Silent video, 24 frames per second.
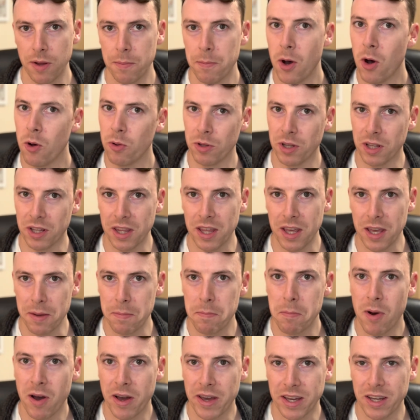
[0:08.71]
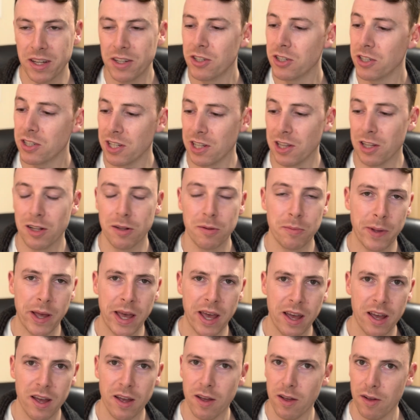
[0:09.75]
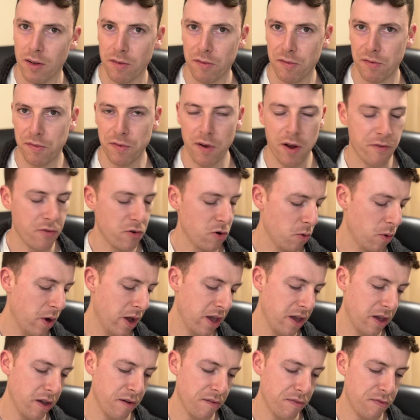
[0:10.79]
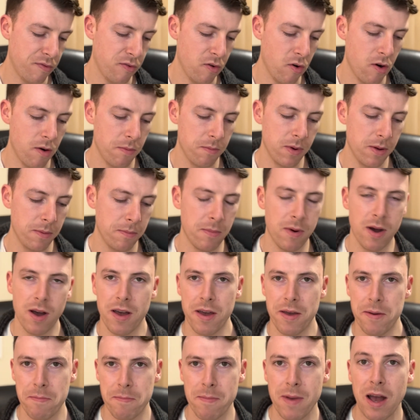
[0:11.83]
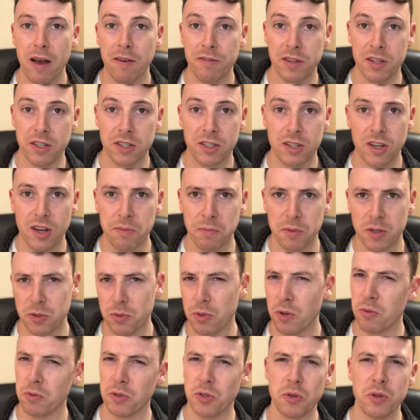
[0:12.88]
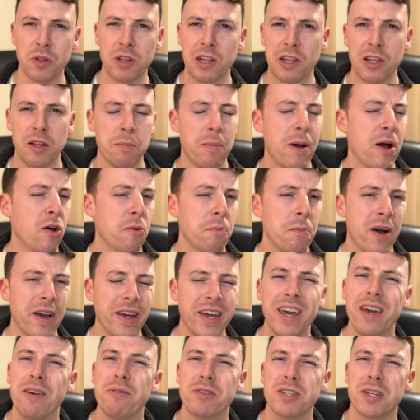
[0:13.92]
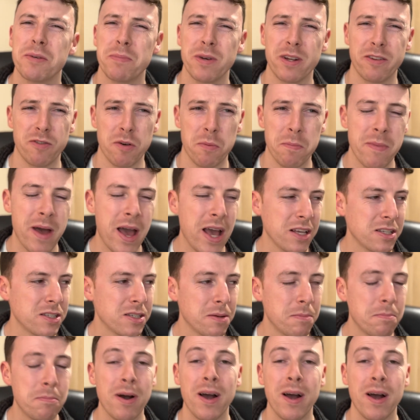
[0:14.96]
I'm holding the mic just a little bit further away from my mouth this time, because when I was doing the lapel mic, it was a bit of a mess.